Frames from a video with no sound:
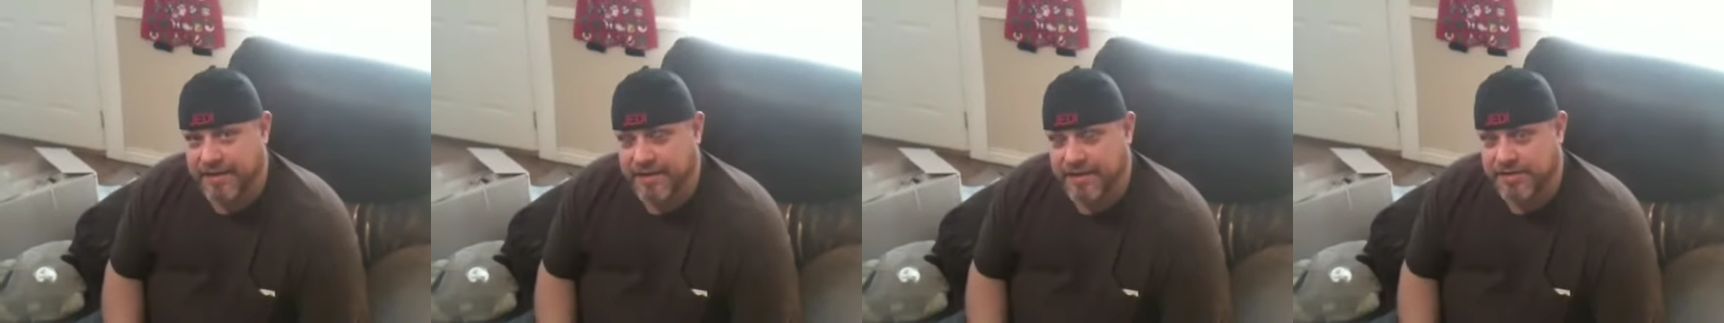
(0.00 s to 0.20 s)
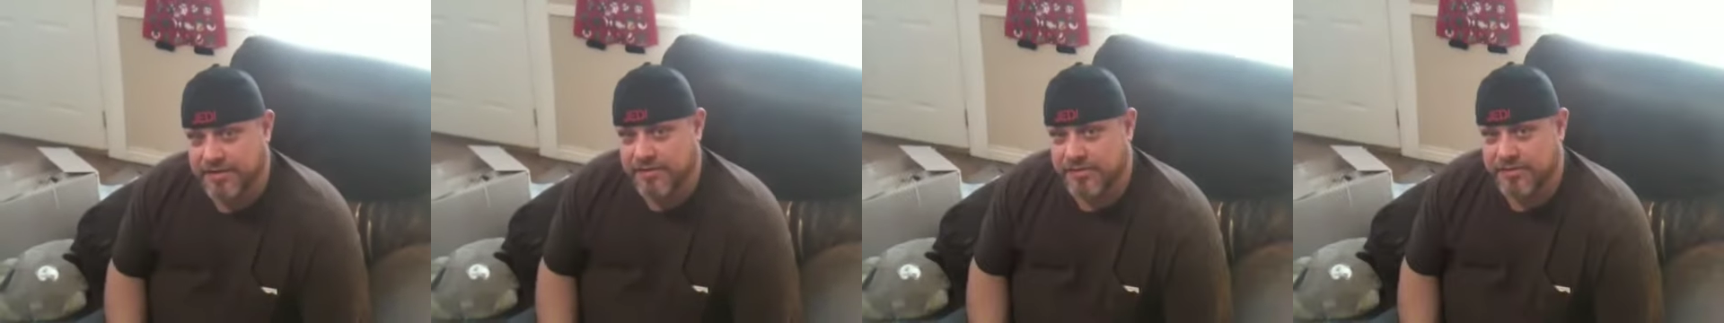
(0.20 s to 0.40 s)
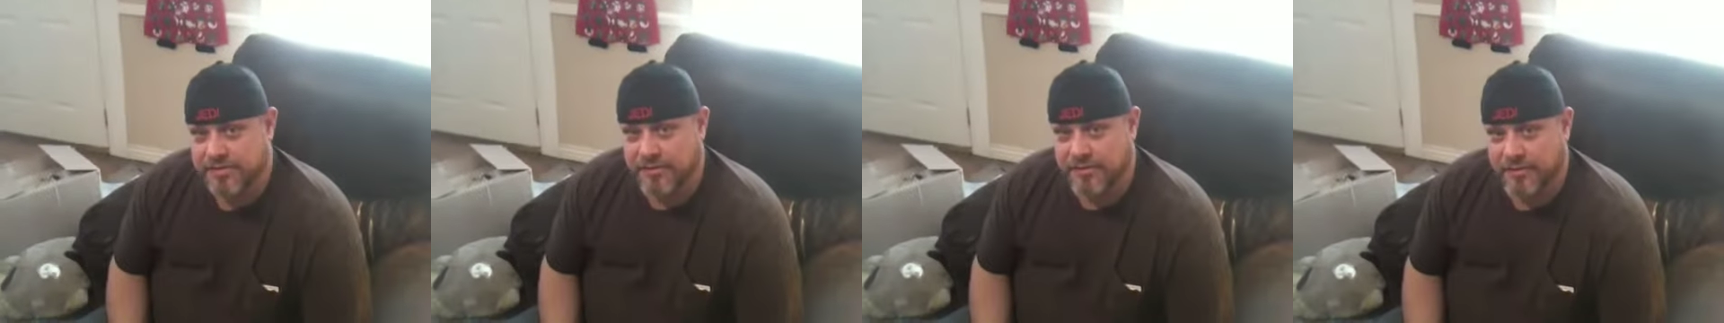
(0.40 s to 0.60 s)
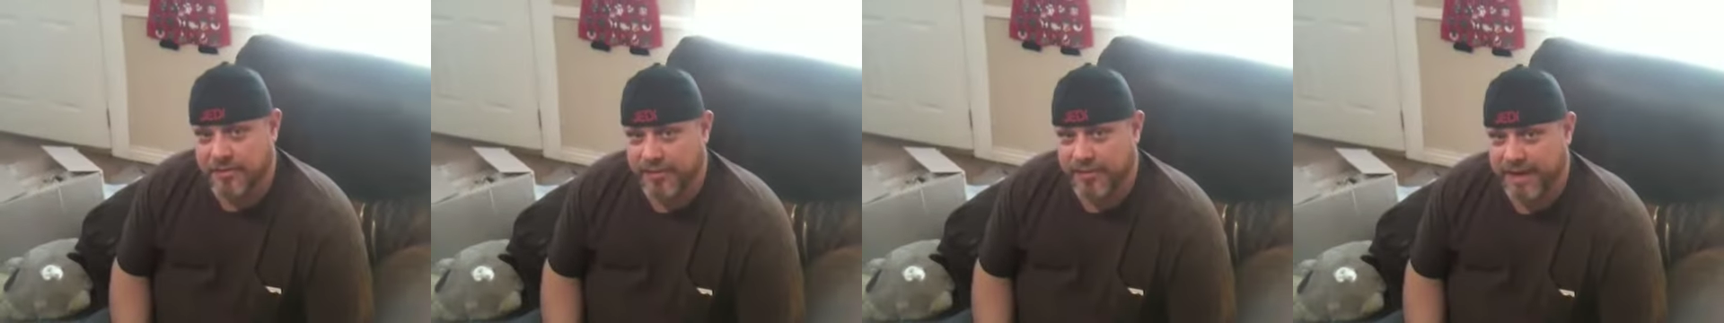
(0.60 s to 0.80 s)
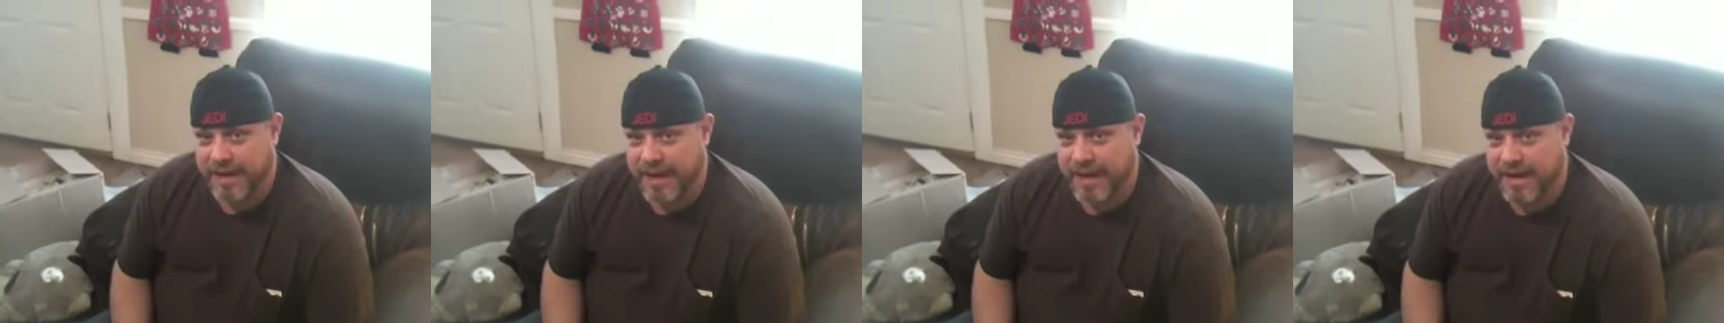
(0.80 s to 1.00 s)
because there's going to
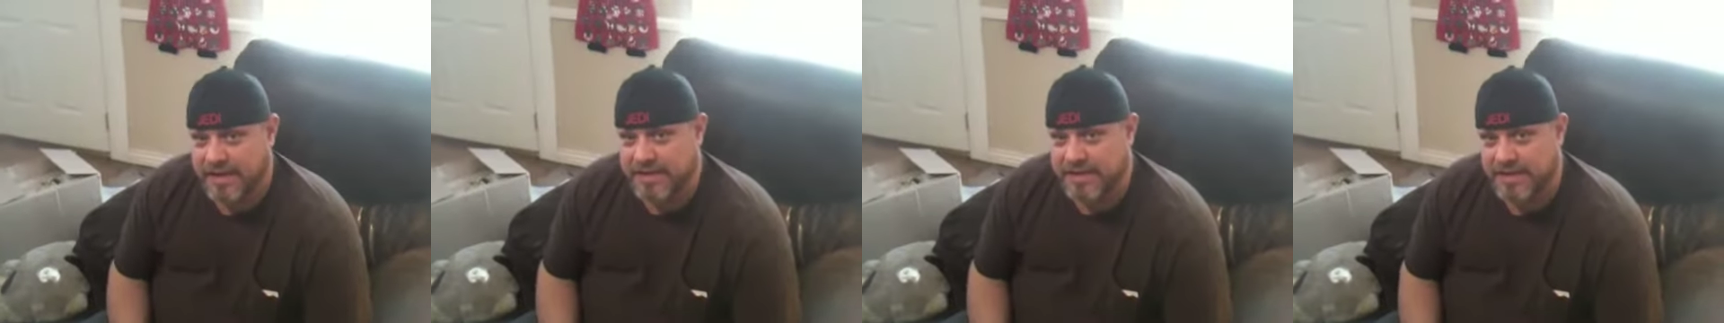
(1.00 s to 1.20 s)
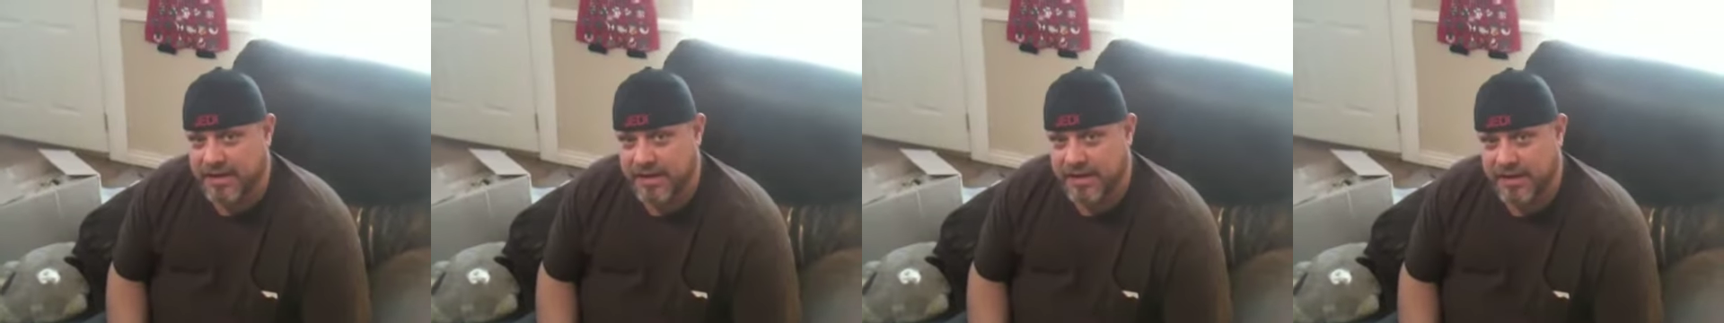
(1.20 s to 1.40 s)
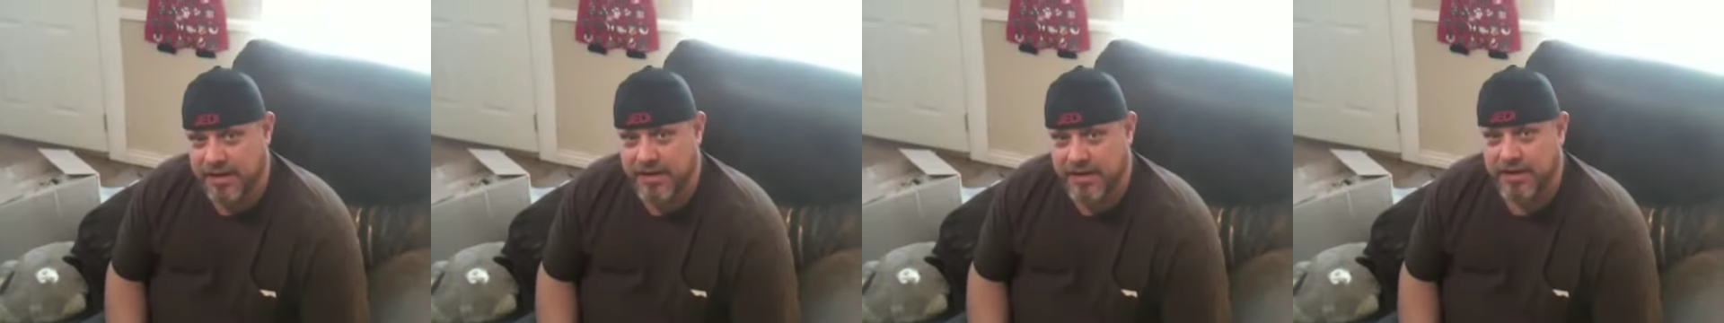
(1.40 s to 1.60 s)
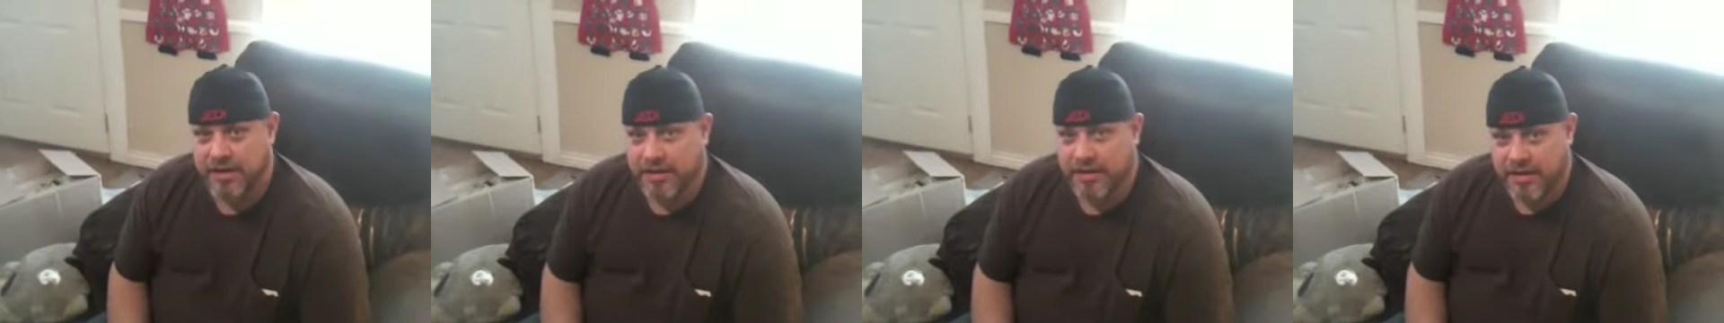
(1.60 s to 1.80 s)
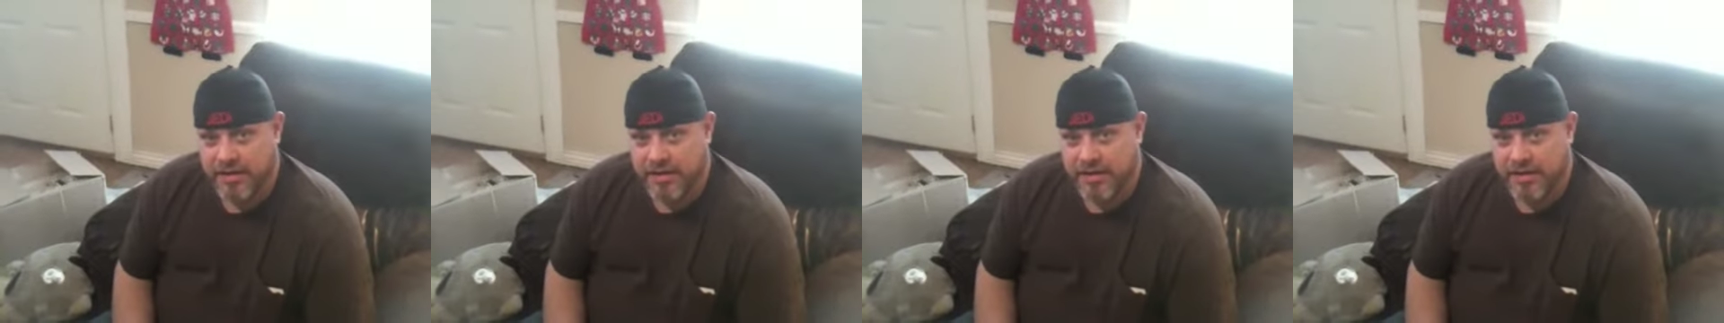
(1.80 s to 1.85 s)
be a ton